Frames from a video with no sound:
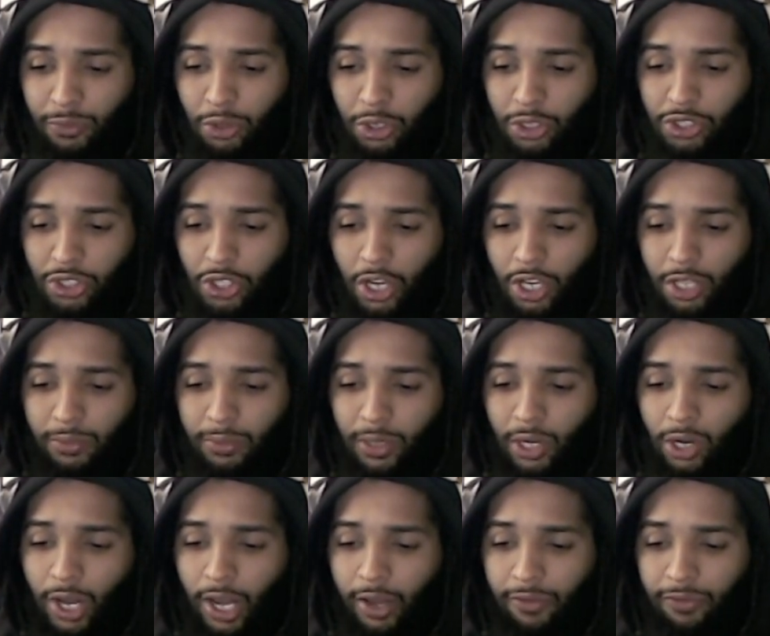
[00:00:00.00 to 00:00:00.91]
talk
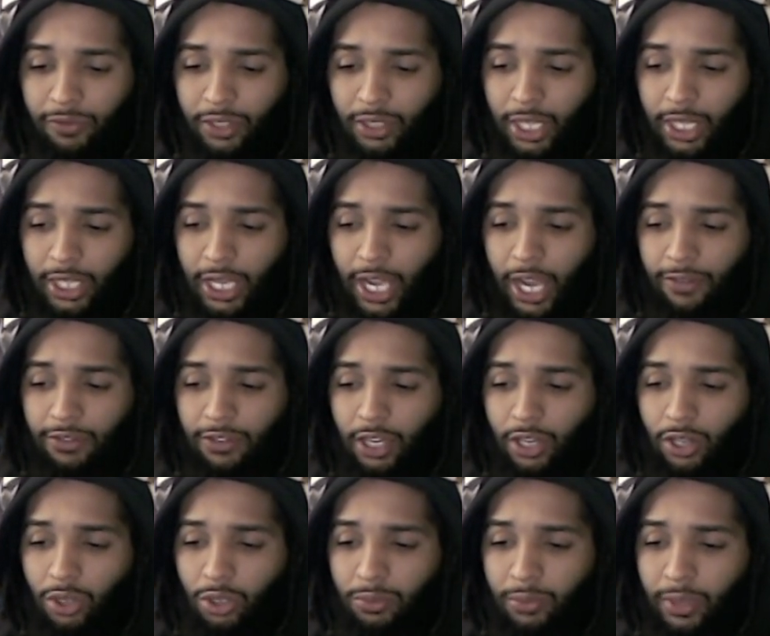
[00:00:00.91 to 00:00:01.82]
about. I feel like after
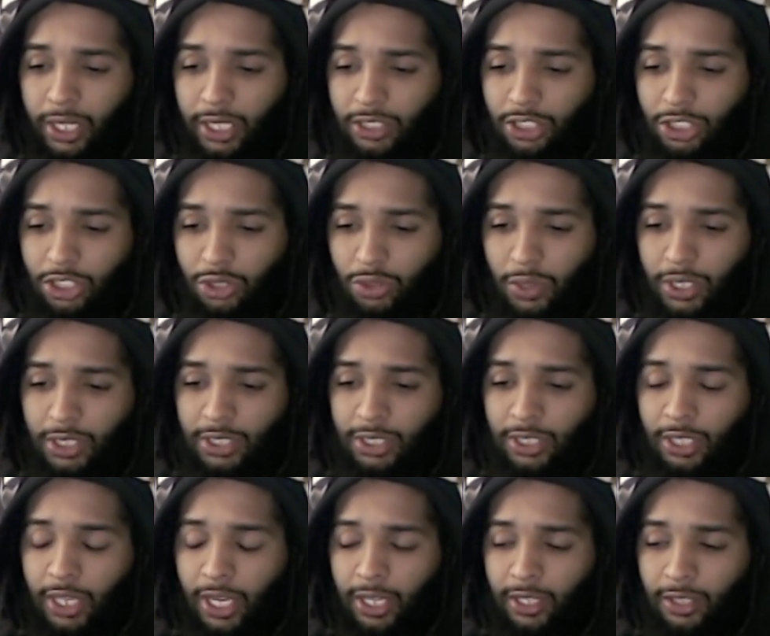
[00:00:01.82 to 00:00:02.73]
that whole Meg
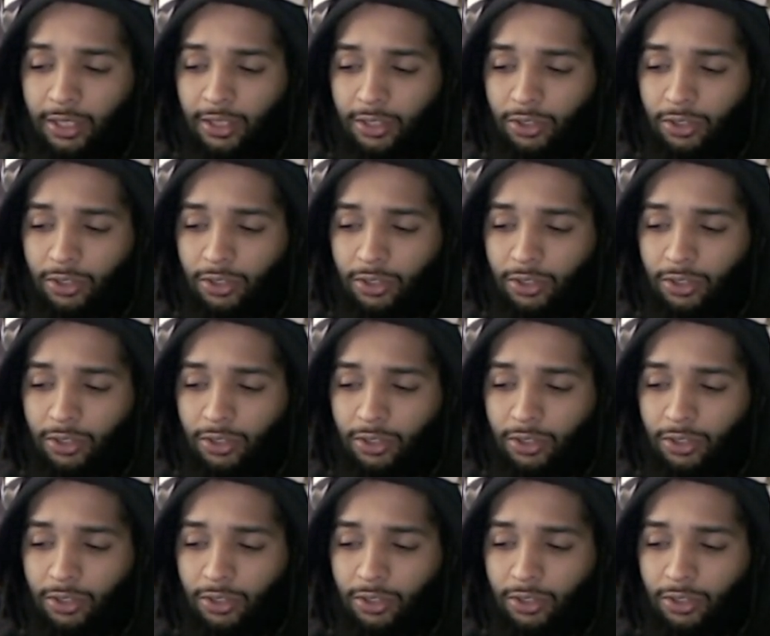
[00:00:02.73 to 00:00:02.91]
situation and,